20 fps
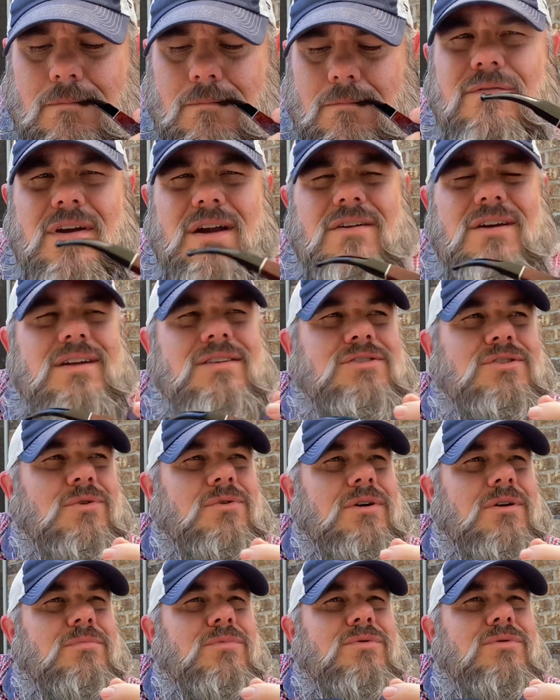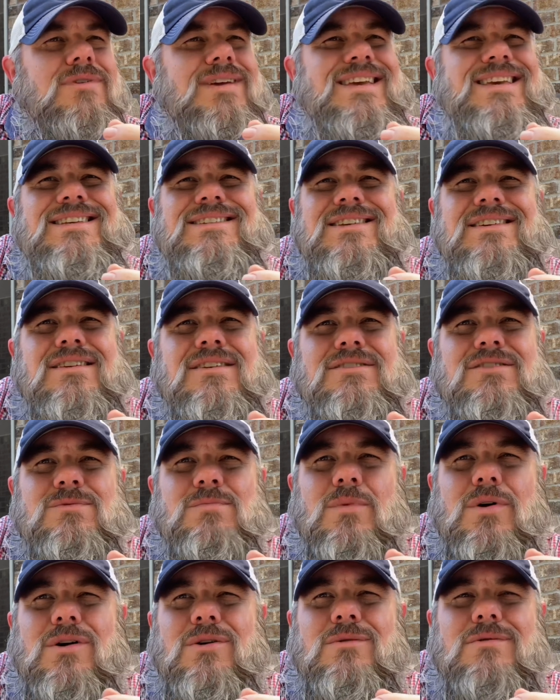Very enjoyable, easy to
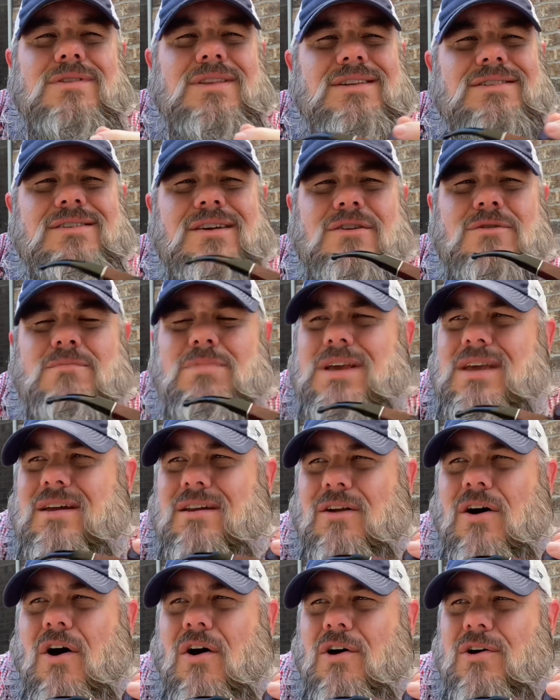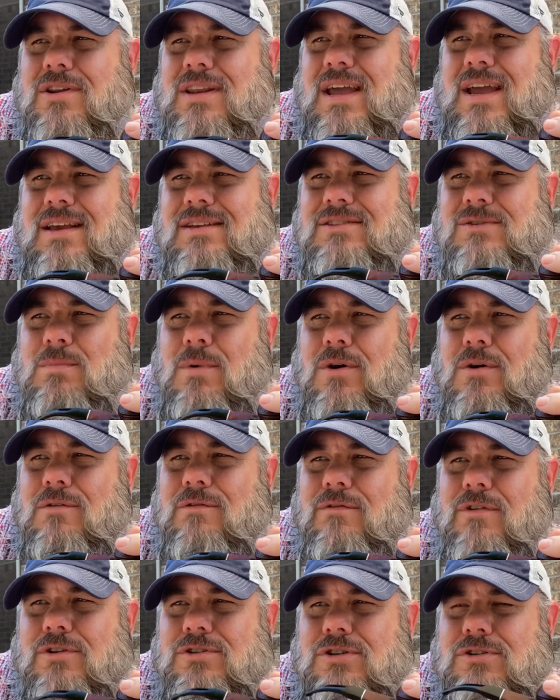smoke. This could be an all-day smoke
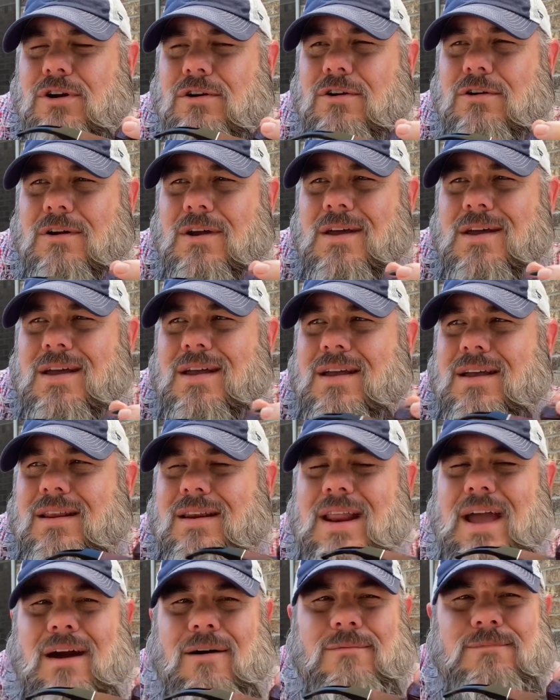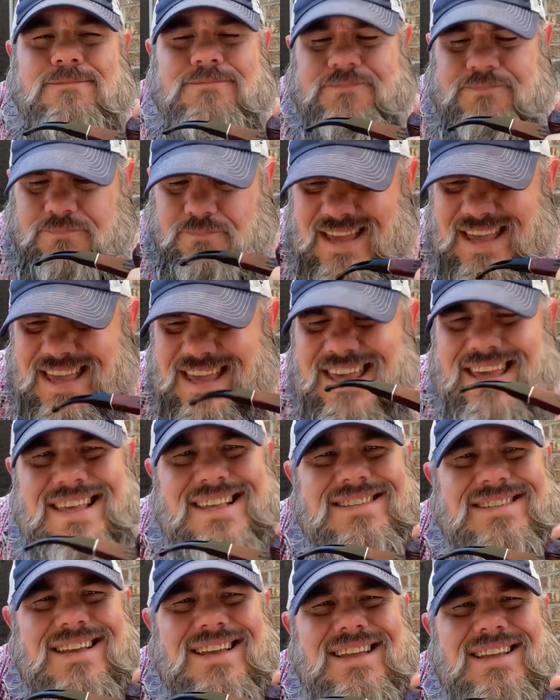for sure. Now,
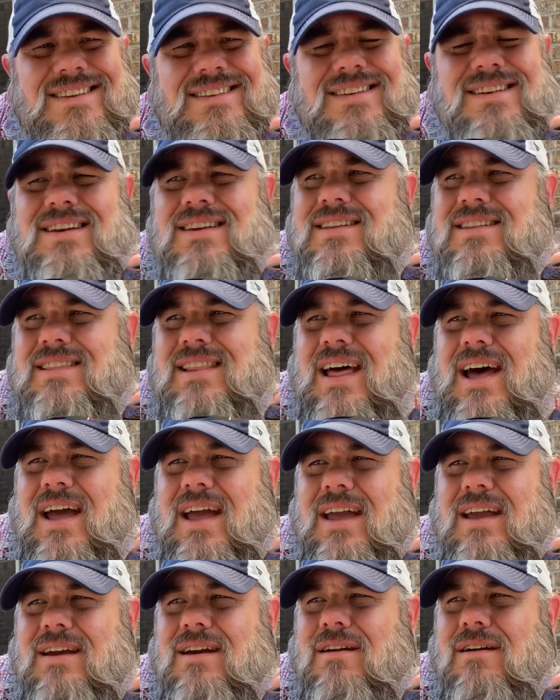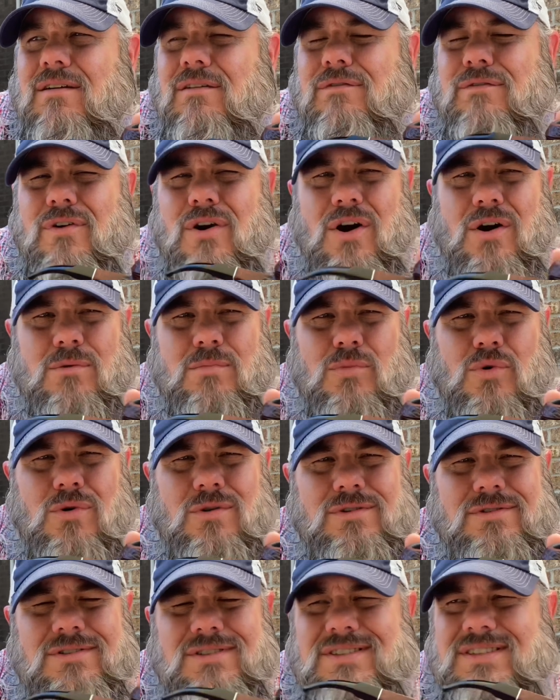is it like Frog
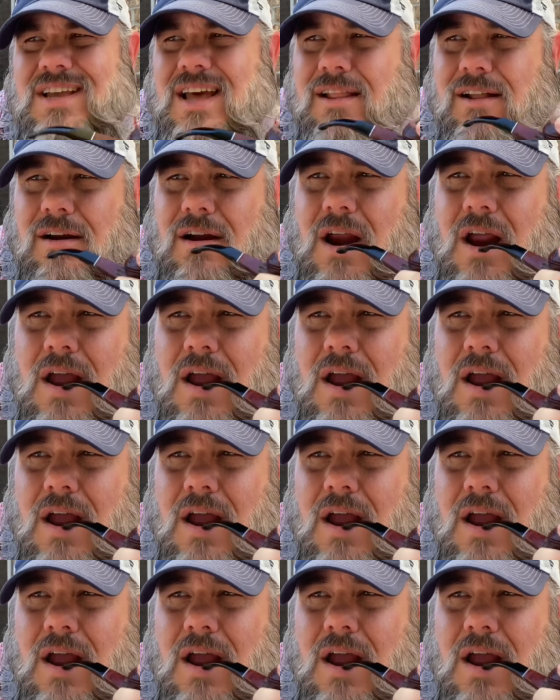Morton's Cellar?